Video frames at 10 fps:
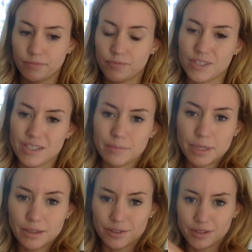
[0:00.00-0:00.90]
These can
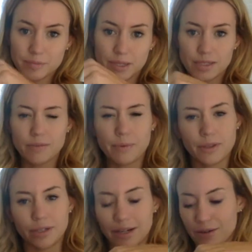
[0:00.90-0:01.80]
be a little expensive, but
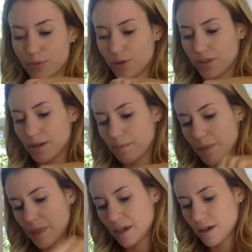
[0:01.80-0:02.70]
they're kind of worth it.
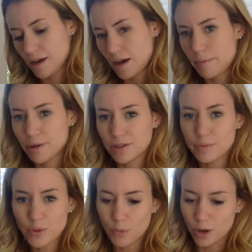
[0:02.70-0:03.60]
I put a little
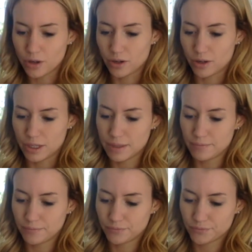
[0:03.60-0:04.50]
bit of water on
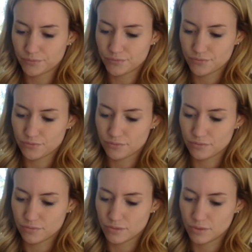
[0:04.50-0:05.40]
it.
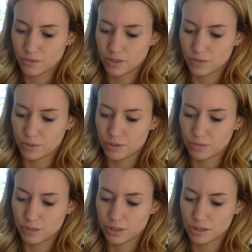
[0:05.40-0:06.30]
Hopefully I don't put
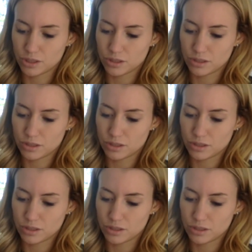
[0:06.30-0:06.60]
too much.